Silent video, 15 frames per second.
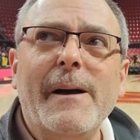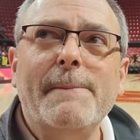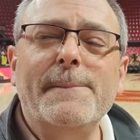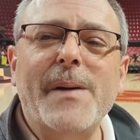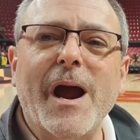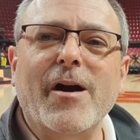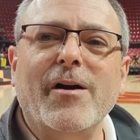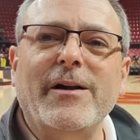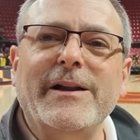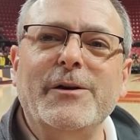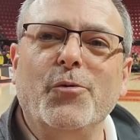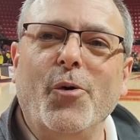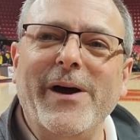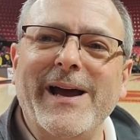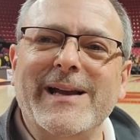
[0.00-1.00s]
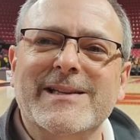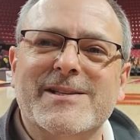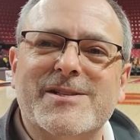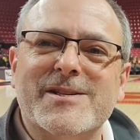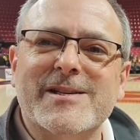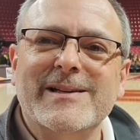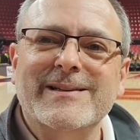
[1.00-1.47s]
Maryland
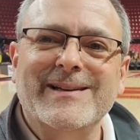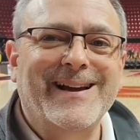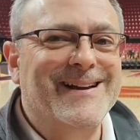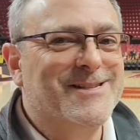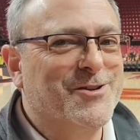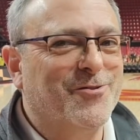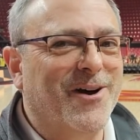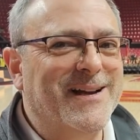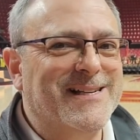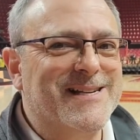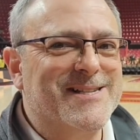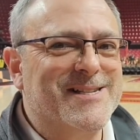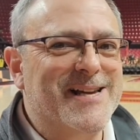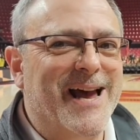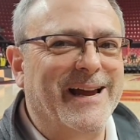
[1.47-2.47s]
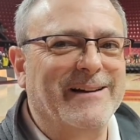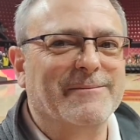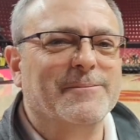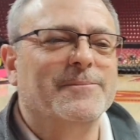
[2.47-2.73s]
wins. It's great to say.